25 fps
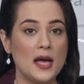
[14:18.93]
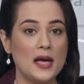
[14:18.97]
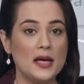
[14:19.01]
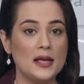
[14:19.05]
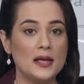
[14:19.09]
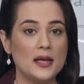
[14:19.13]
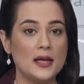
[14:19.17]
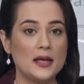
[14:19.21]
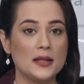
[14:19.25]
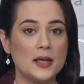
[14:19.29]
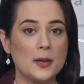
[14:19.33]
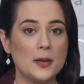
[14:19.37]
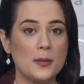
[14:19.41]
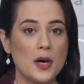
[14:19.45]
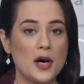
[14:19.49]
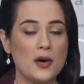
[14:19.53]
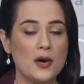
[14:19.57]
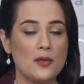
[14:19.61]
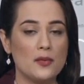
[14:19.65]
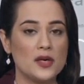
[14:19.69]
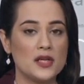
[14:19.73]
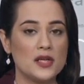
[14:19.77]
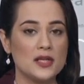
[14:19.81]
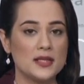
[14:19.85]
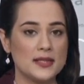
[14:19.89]
in
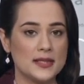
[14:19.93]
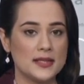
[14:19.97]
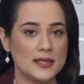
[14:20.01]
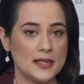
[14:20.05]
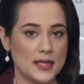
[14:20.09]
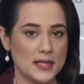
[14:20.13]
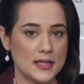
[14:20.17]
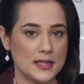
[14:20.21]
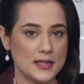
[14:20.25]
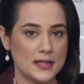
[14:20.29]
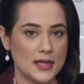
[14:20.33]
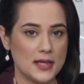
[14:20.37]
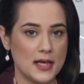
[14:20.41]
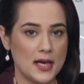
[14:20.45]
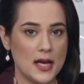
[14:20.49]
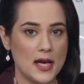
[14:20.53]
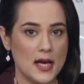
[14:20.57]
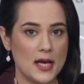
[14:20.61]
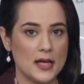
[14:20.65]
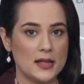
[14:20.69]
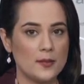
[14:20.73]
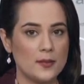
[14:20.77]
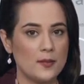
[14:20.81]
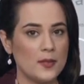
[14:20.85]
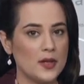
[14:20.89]
Adamawa state.
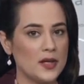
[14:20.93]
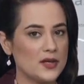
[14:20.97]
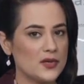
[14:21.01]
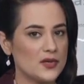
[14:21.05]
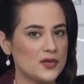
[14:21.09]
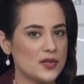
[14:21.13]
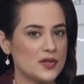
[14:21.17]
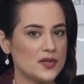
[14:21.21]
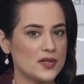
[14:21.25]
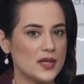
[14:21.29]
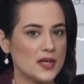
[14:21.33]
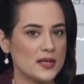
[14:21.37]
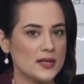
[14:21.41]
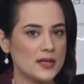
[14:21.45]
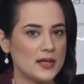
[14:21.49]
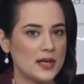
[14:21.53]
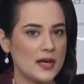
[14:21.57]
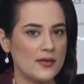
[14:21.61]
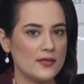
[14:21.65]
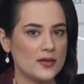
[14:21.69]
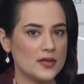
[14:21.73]
The ministry said